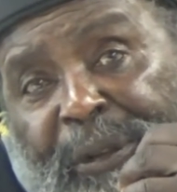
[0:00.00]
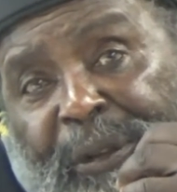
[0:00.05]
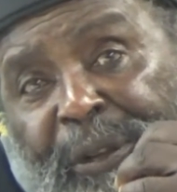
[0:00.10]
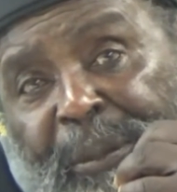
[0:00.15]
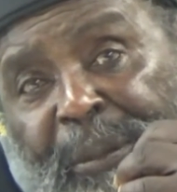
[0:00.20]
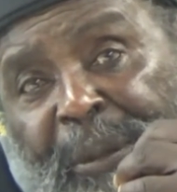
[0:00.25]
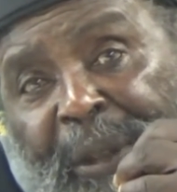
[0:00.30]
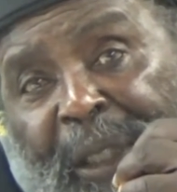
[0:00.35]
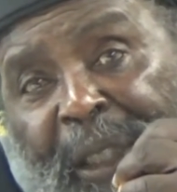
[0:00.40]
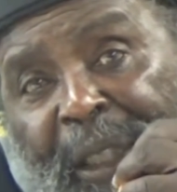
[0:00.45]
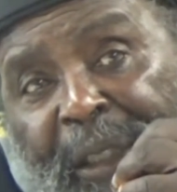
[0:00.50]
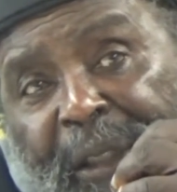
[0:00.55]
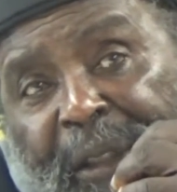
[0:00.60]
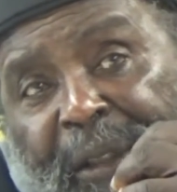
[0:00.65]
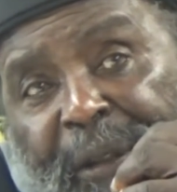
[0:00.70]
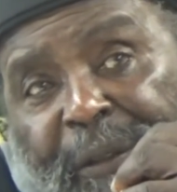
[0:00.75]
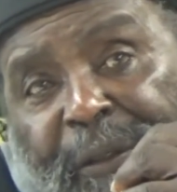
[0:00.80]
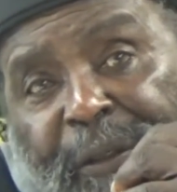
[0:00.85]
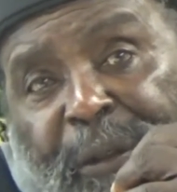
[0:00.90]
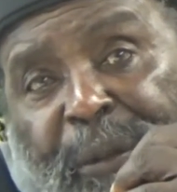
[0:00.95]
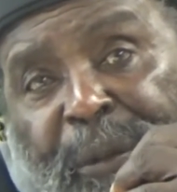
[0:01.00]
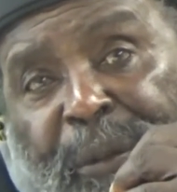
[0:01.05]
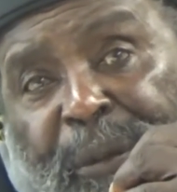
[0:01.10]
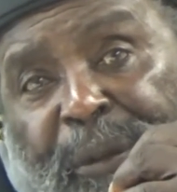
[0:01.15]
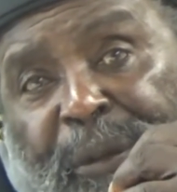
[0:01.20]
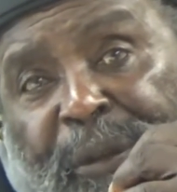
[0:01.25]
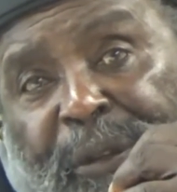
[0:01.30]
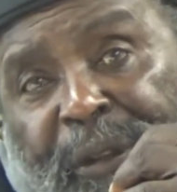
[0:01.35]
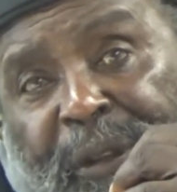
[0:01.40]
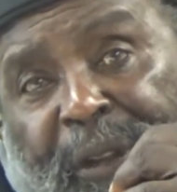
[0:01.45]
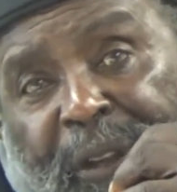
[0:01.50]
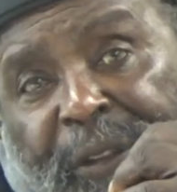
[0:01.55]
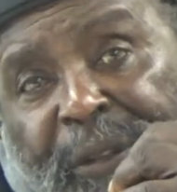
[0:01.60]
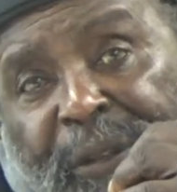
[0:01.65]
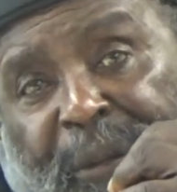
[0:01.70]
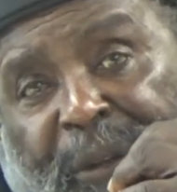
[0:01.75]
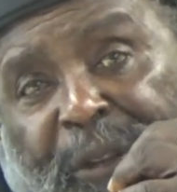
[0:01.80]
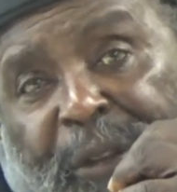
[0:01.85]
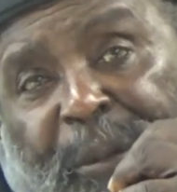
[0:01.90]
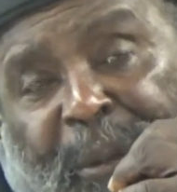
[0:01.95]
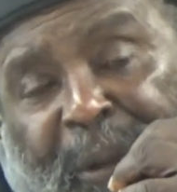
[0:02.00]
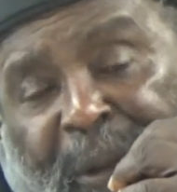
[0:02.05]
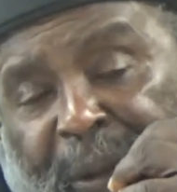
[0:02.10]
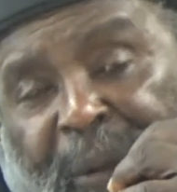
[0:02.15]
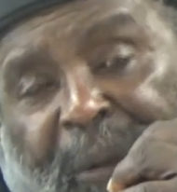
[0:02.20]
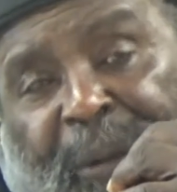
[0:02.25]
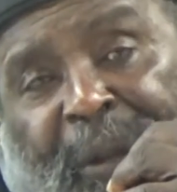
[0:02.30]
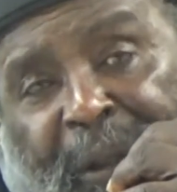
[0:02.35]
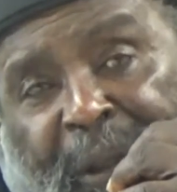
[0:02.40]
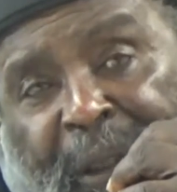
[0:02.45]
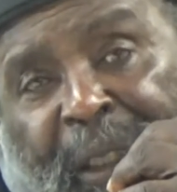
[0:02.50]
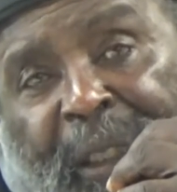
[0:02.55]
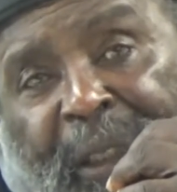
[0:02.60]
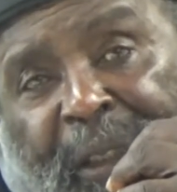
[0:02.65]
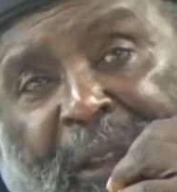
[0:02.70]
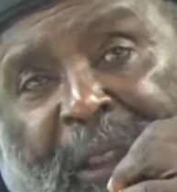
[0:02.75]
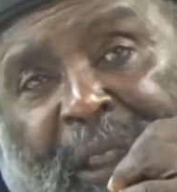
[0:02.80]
You've been acting fools. That's what you've been doing now.